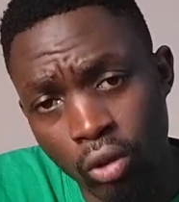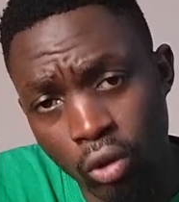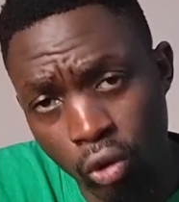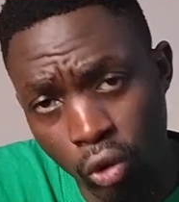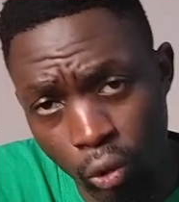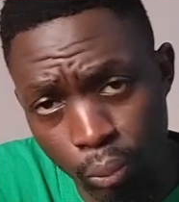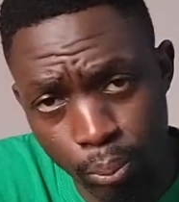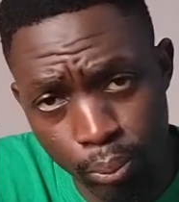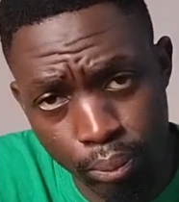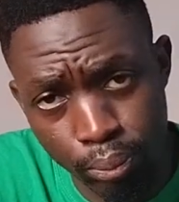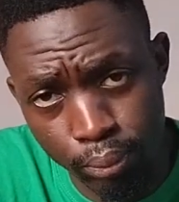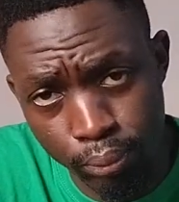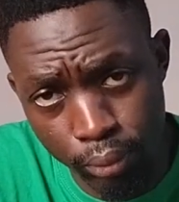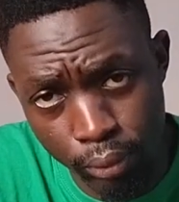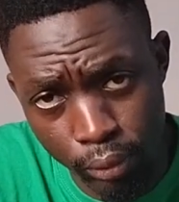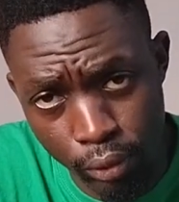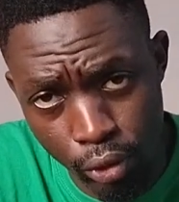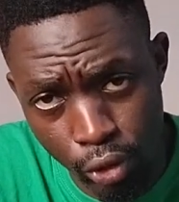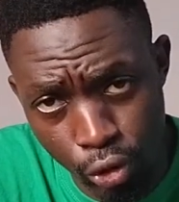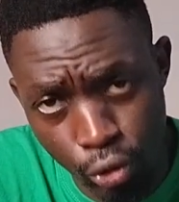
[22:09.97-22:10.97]
crop
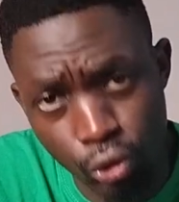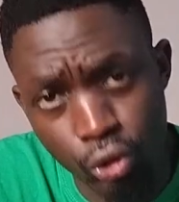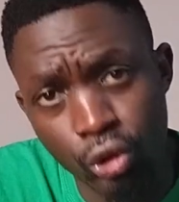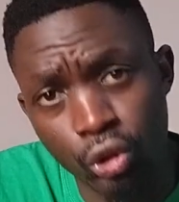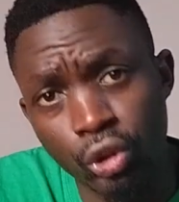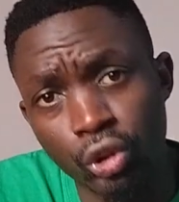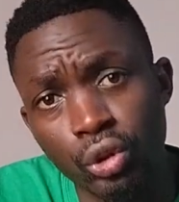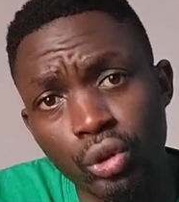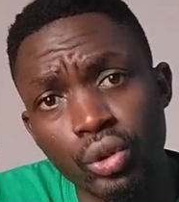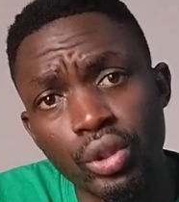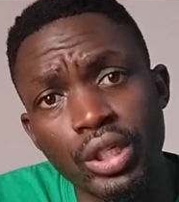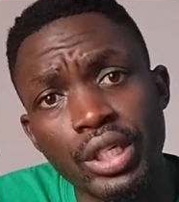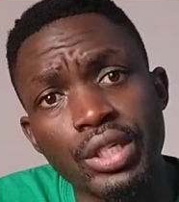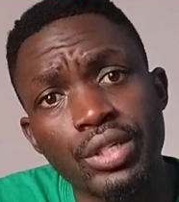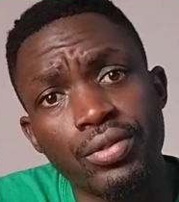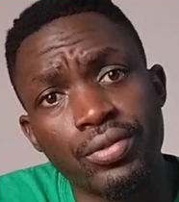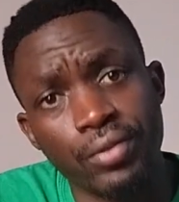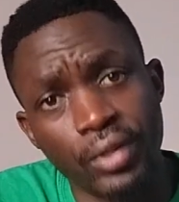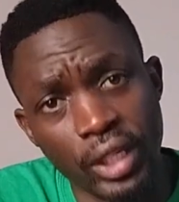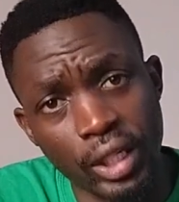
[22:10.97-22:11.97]
nutrition
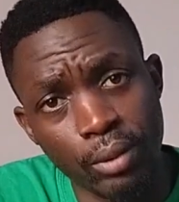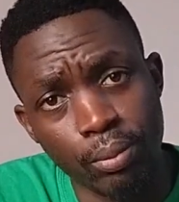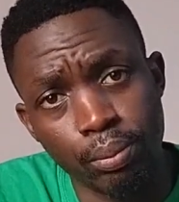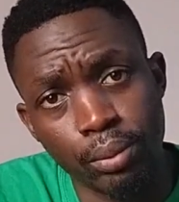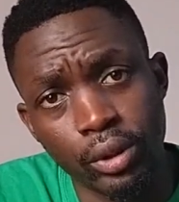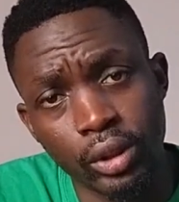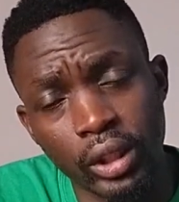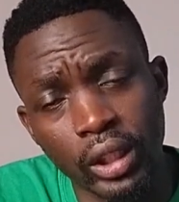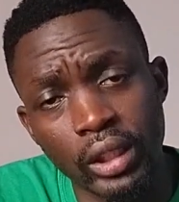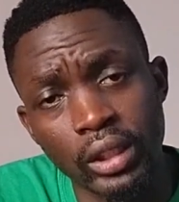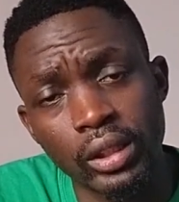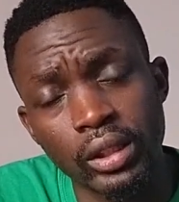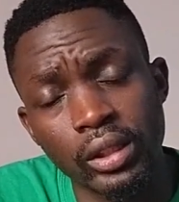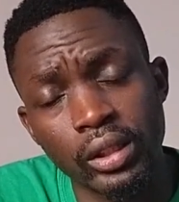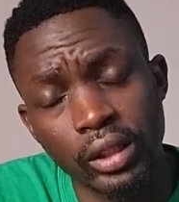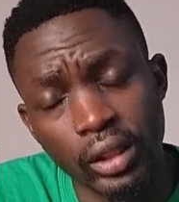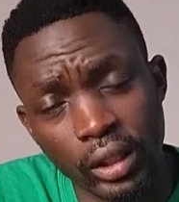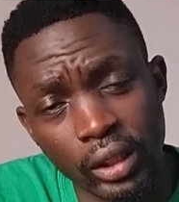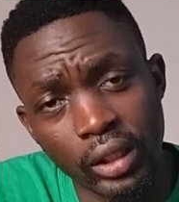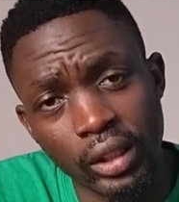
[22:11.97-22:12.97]
is very
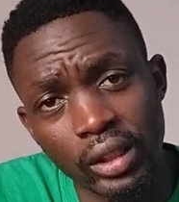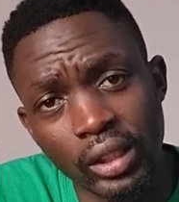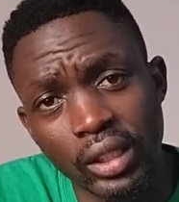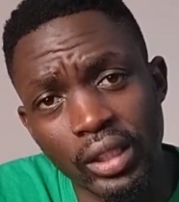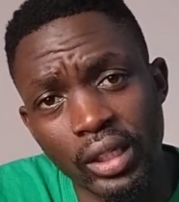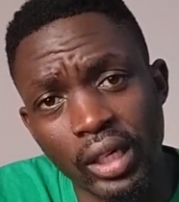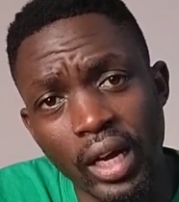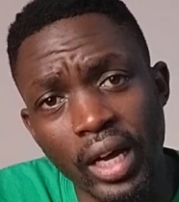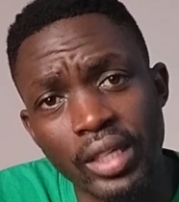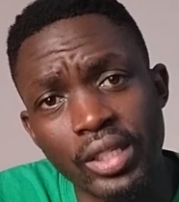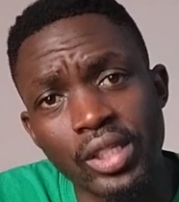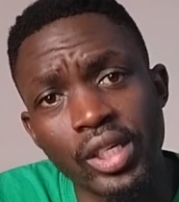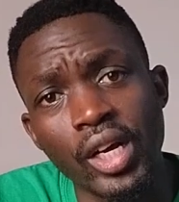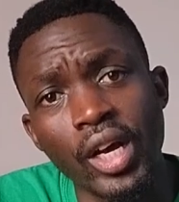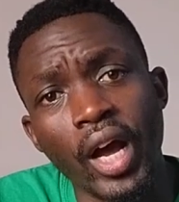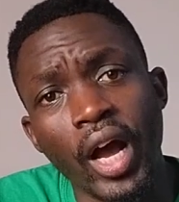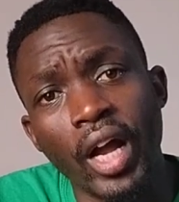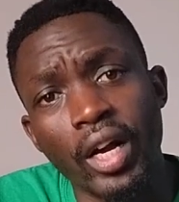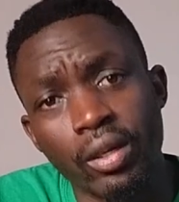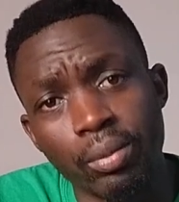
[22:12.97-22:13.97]
important. Take it at large
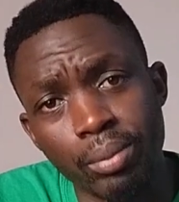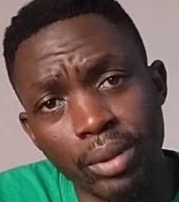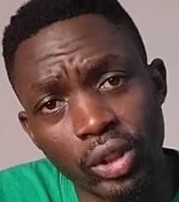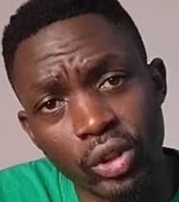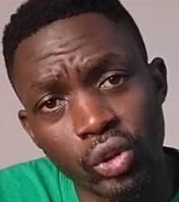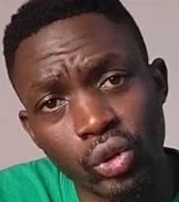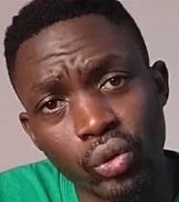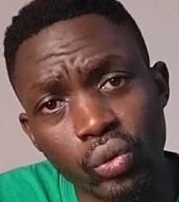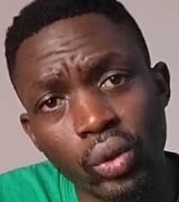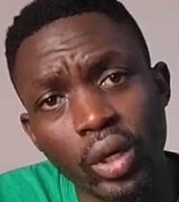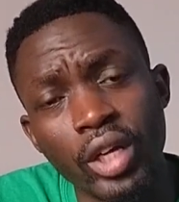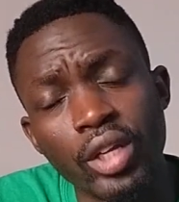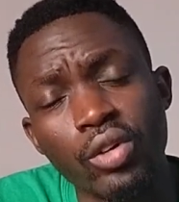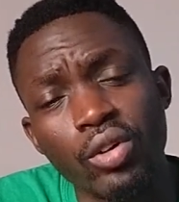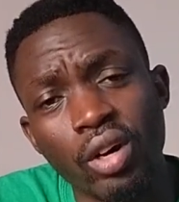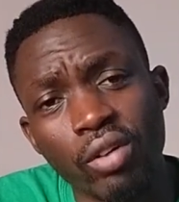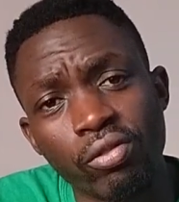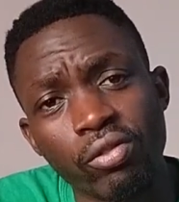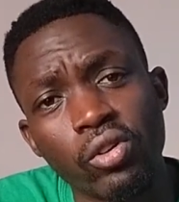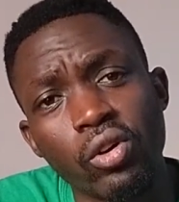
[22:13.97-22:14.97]
and make sure
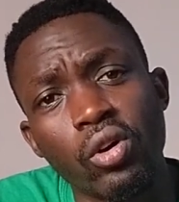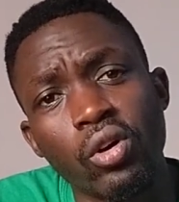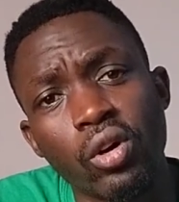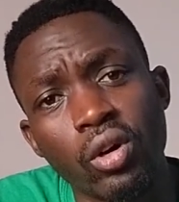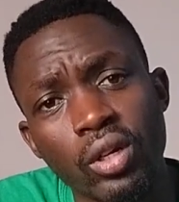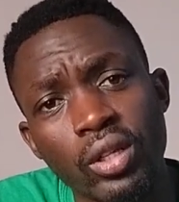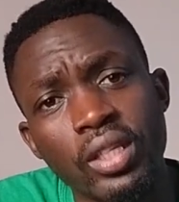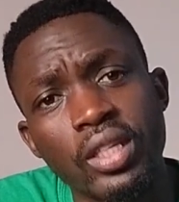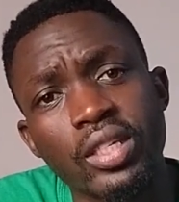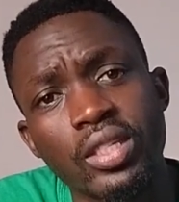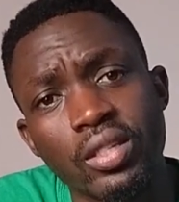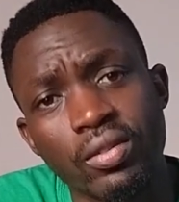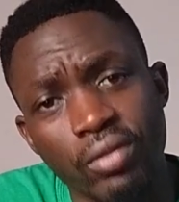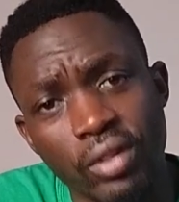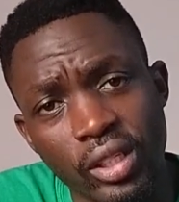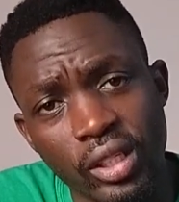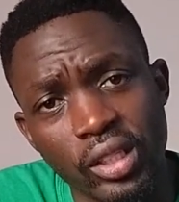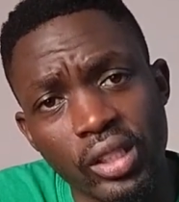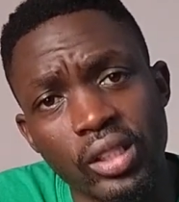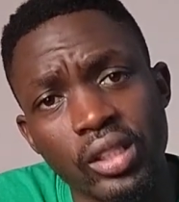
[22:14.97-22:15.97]
you have all the
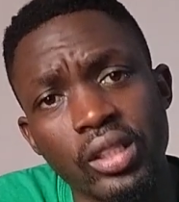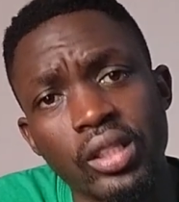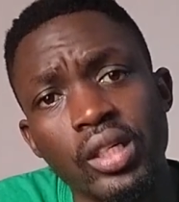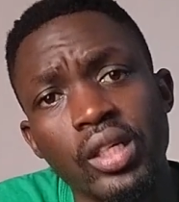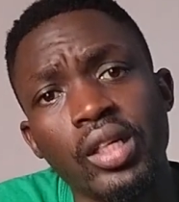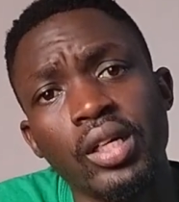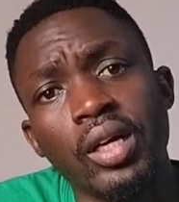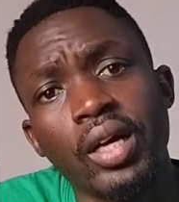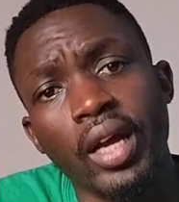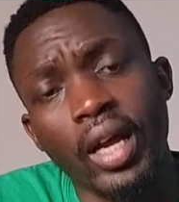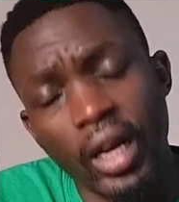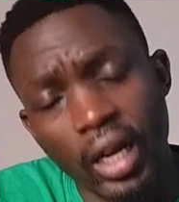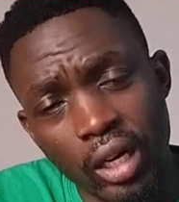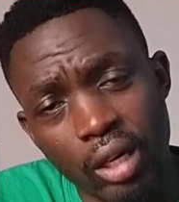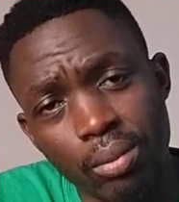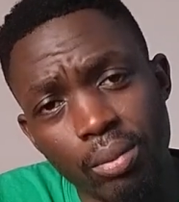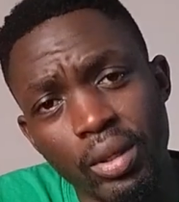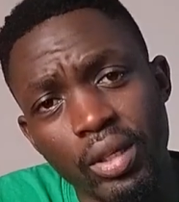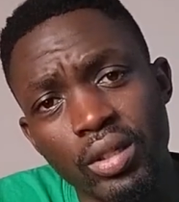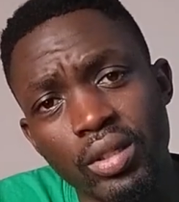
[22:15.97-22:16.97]
17
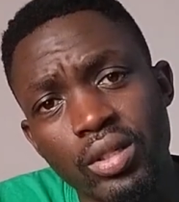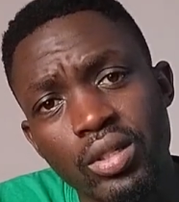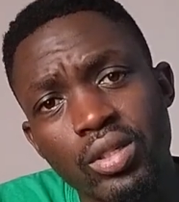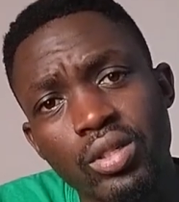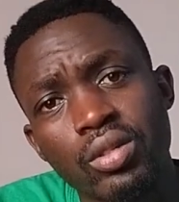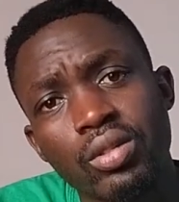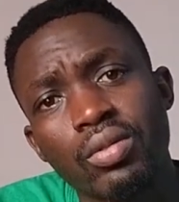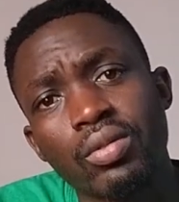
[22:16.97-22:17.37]
elements